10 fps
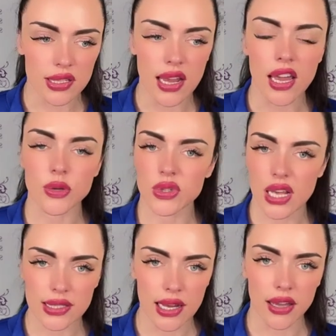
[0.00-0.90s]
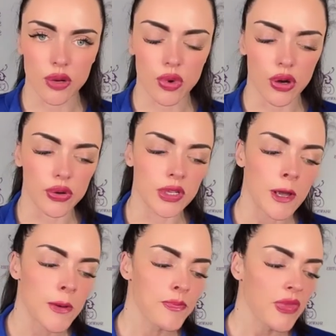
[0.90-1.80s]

that stage was that stallion pose.